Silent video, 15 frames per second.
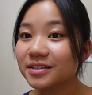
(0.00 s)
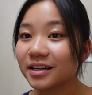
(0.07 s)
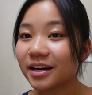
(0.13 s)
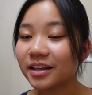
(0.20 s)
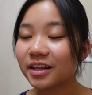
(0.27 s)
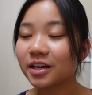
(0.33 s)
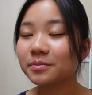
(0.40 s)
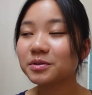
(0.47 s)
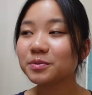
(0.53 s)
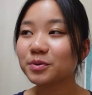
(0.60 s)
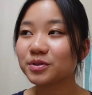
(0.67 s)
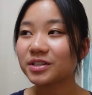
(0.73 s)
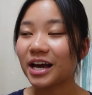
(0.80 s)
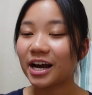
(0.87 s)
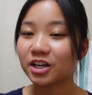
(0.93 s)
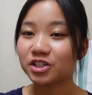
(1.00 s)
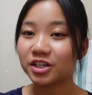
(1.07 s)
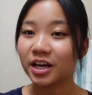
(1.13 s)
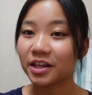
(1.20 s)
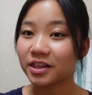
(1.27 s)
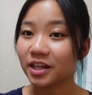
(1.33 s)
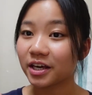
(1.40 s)
and I think I'm supposed to actually
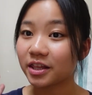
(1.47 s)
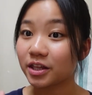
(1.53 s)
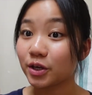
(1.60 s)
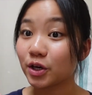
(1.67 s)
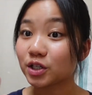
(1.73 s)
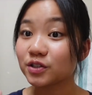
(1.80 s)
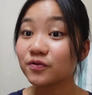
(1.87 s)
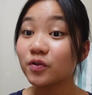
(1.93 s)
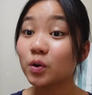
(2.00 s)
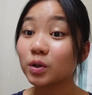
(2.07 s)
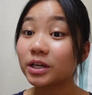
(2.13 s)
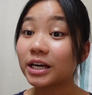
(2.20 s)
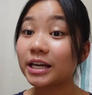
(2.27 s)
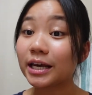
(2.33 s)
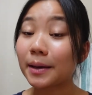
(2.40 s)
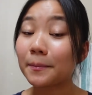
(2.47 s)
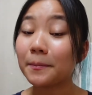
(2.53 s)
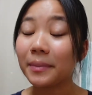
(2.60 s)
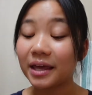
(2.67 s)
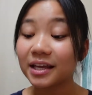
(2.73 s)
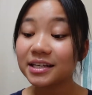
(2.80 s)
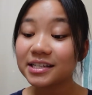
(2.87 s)
get like the exfoliating
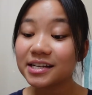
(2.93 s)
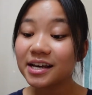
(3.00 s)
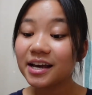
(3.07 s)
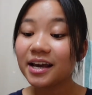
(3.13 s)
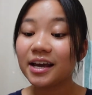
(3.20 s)
mitt